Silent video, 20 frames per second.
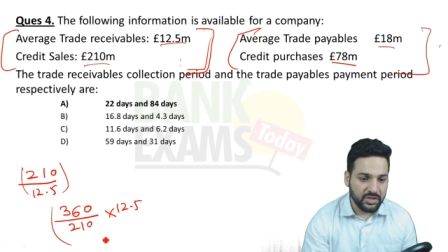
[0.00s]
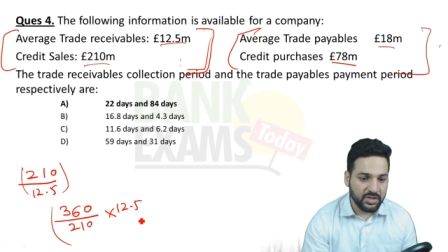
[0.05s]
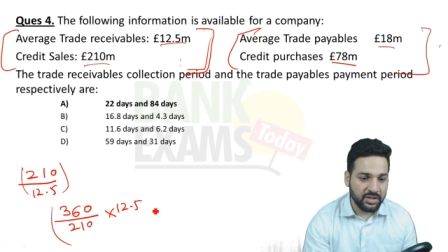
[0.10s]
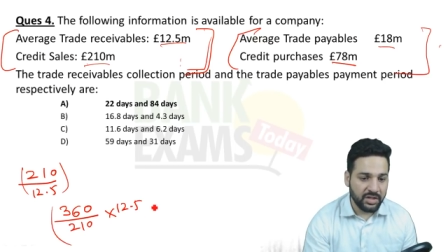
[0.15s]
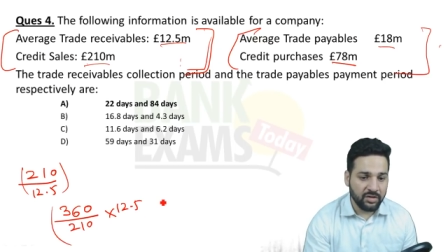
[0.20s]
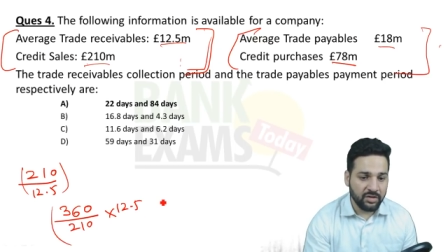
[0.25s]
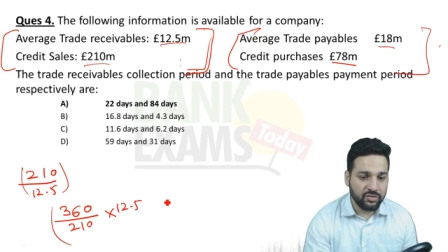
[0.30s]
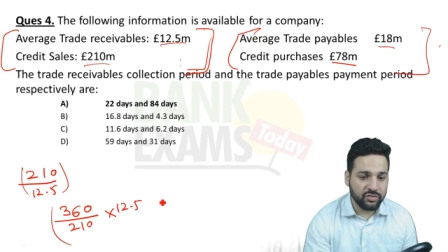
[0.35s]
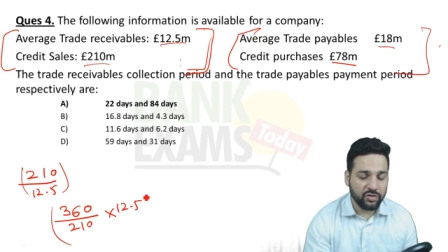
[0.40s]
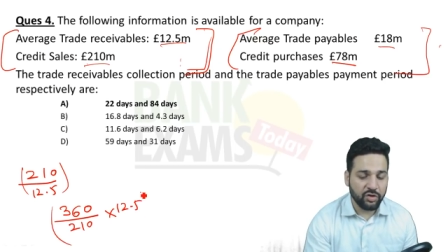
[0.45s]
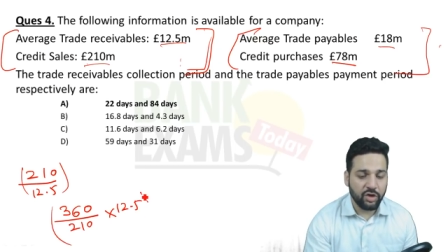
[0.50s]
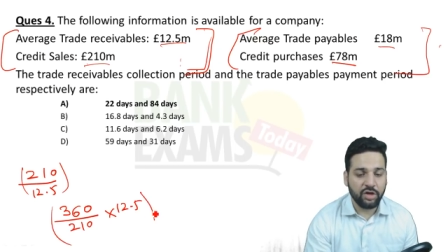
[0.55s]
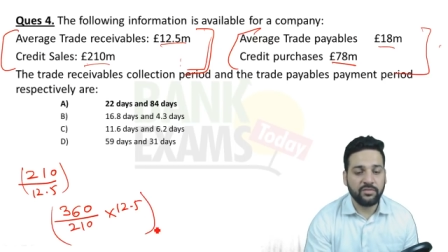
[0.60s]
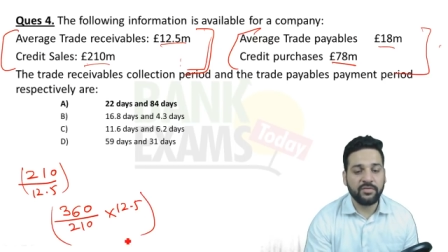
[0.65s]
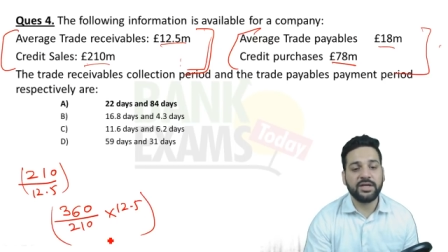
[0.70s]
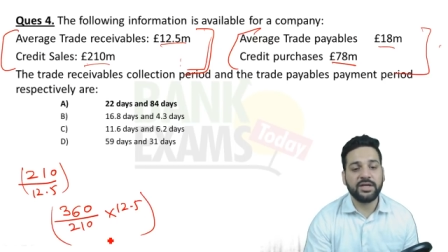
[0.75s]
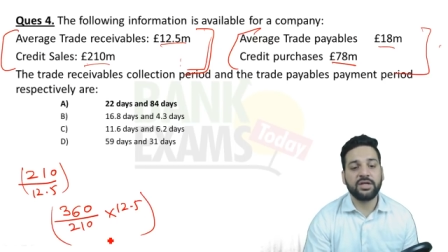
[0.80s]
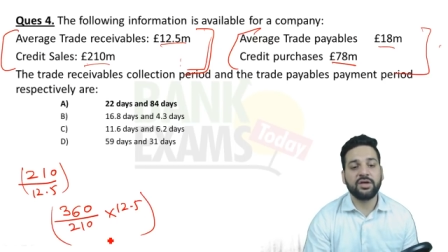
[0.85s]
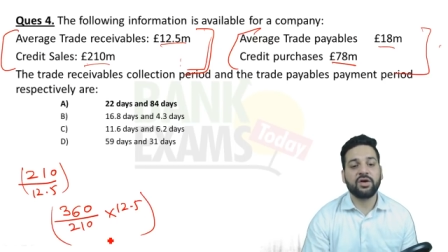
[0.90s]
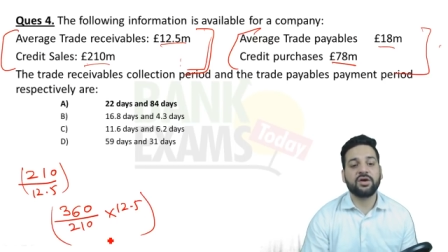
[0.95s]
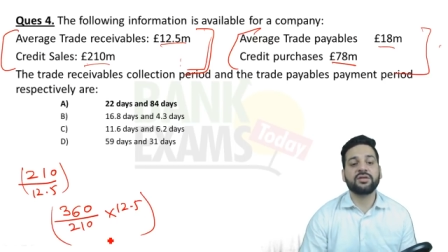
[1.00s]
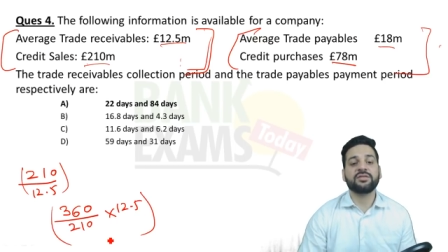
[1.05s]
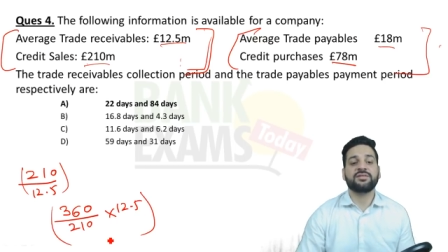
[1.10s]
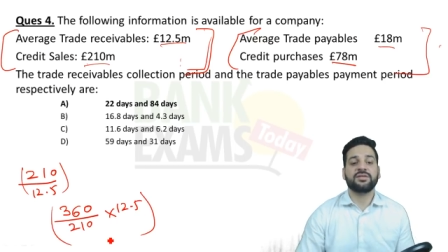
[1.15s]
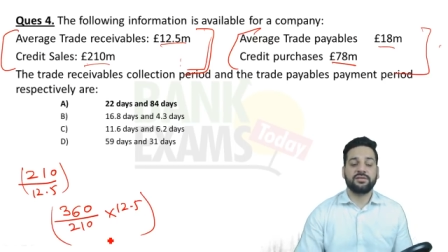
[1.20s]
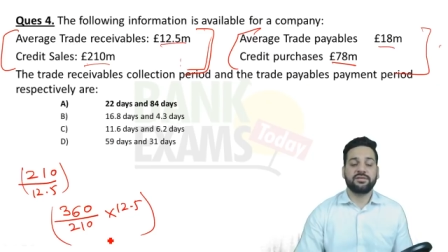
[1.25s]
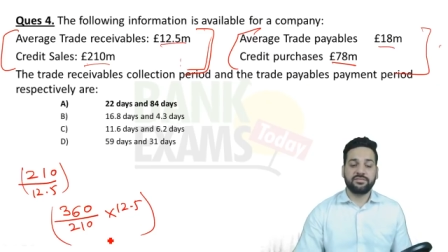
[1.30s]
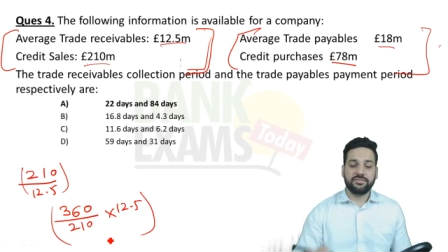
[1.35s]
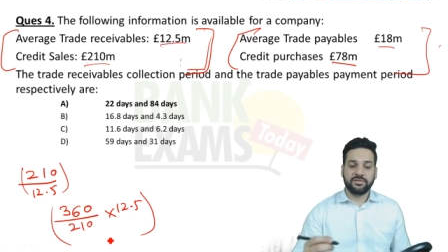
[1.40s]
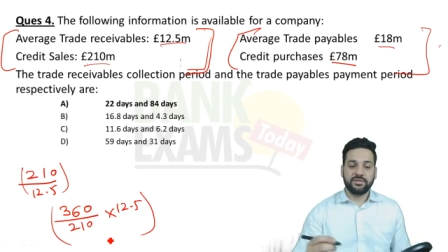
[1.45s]
Now solve it
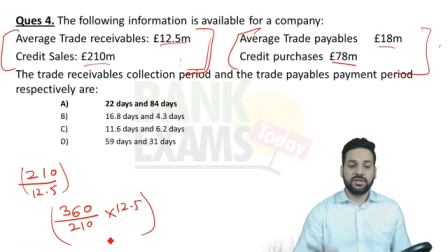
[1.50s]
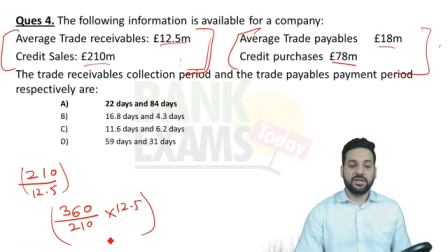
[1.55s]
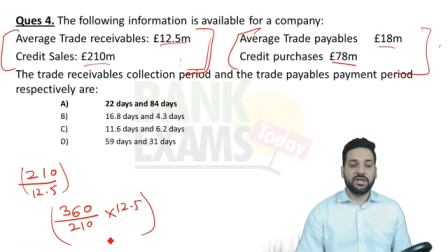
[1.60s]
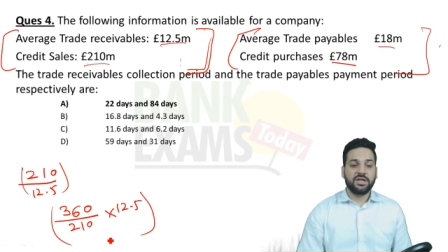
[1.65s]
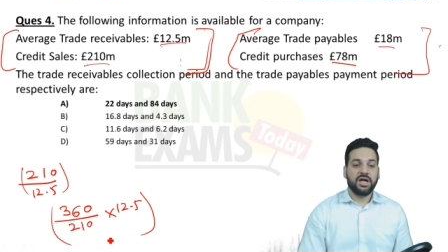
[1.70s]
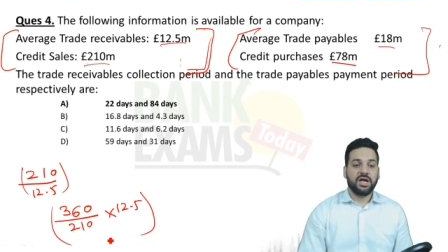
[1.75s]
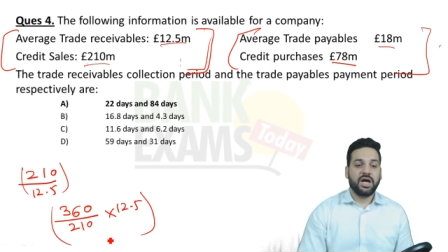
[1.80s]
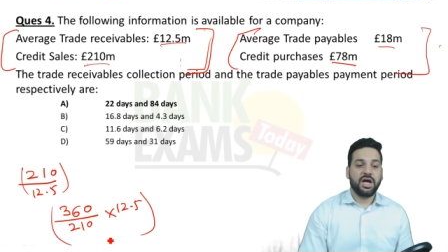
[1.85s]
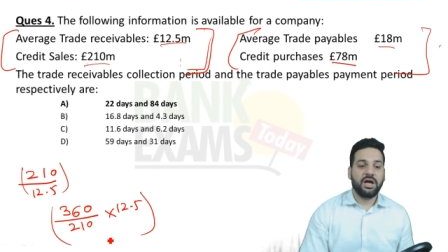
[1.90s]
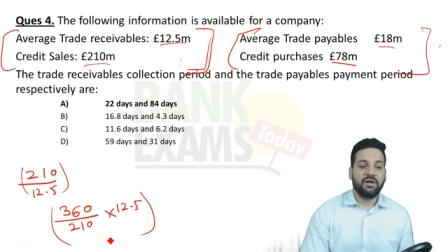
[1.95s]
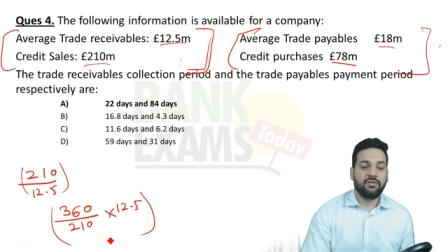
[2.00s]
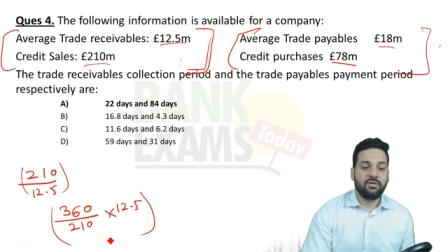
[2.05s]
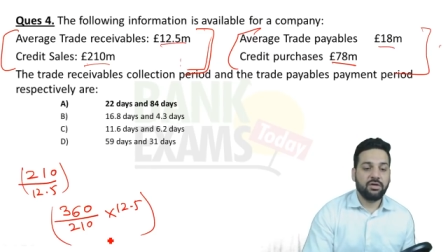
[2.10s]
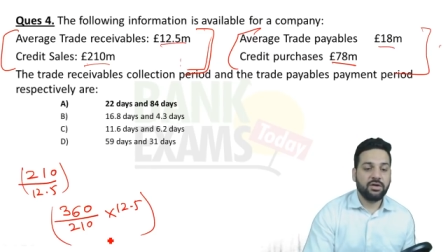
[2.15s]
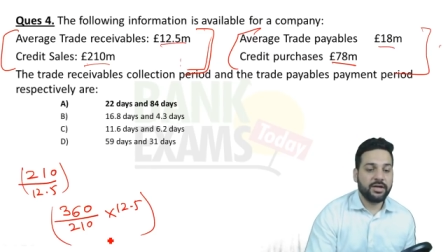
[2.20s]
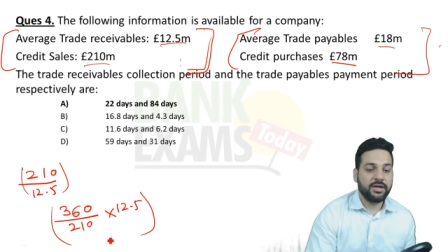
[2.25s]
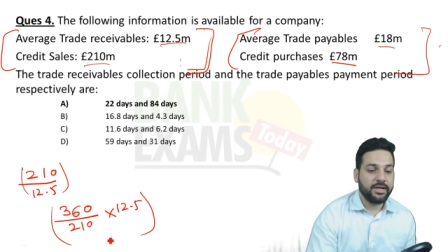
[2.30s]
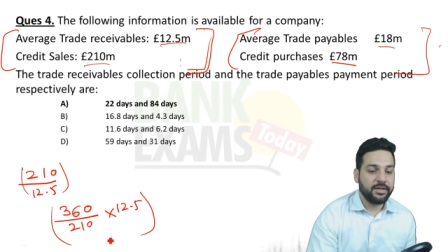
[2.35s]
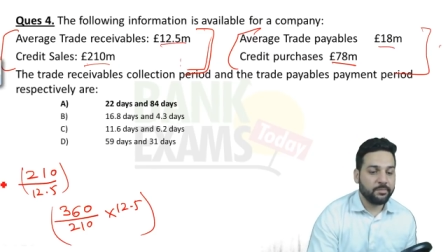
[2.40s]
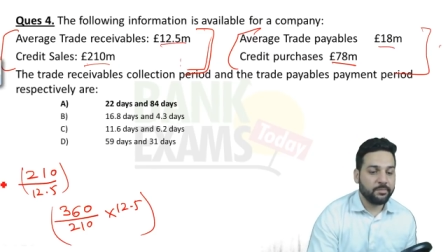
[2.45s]
yourself I have already